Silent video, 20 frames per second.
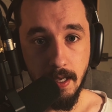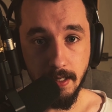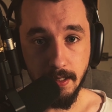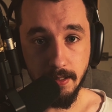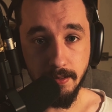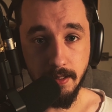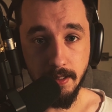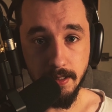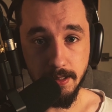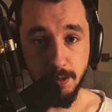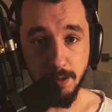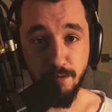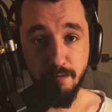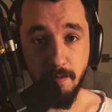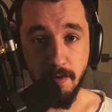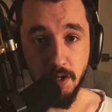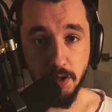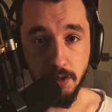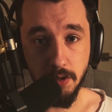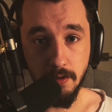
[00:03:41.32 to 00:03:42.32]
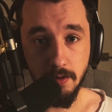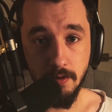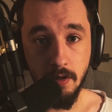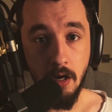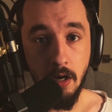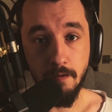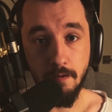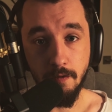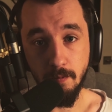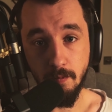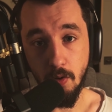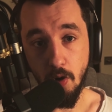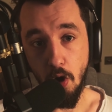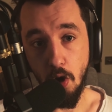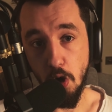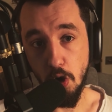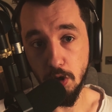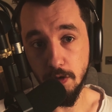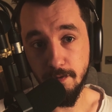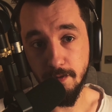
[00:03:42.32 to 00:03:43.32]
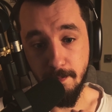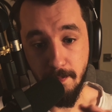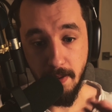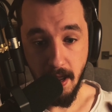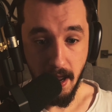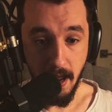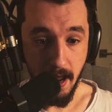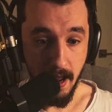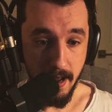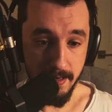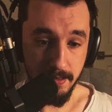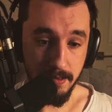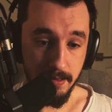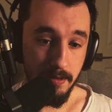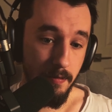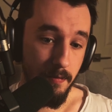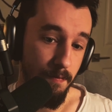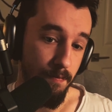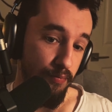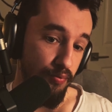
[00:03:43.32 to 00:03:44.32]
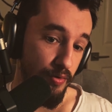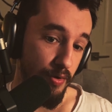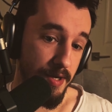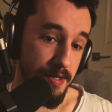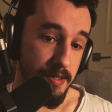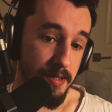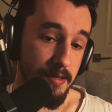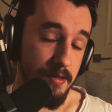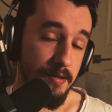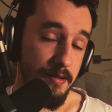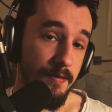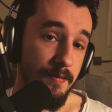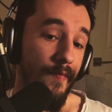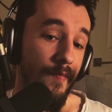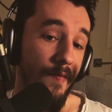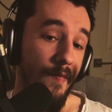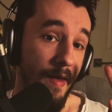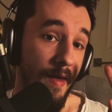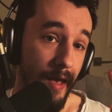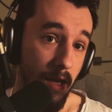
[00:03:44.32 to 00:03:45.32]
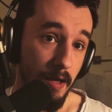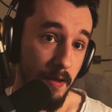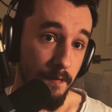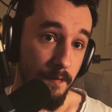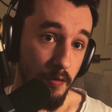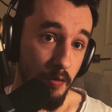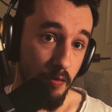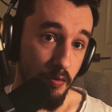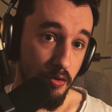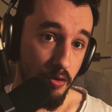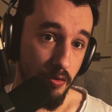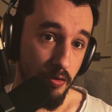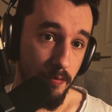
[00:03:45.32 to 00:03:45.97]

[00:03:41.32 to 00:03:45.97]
contains information from all of the past, present, and future.